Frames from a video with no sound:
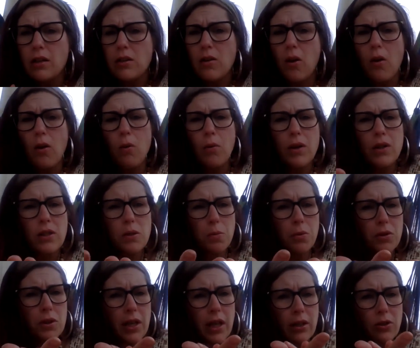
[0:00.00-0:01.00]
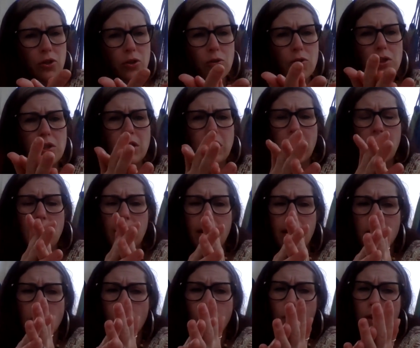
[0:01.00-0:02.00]
and always protect your
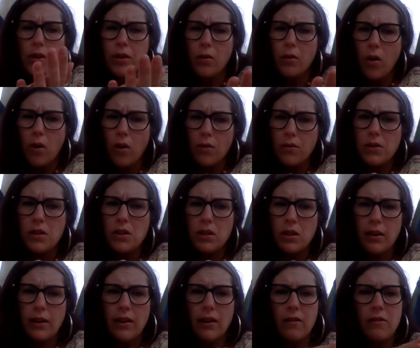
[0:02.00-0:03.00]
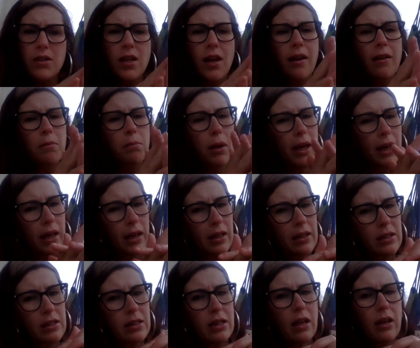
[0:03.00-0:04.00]
skin with long sleeves and
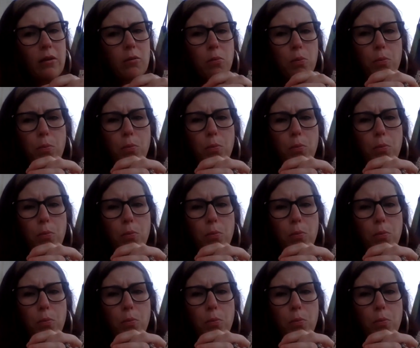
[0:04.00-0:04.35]
pants and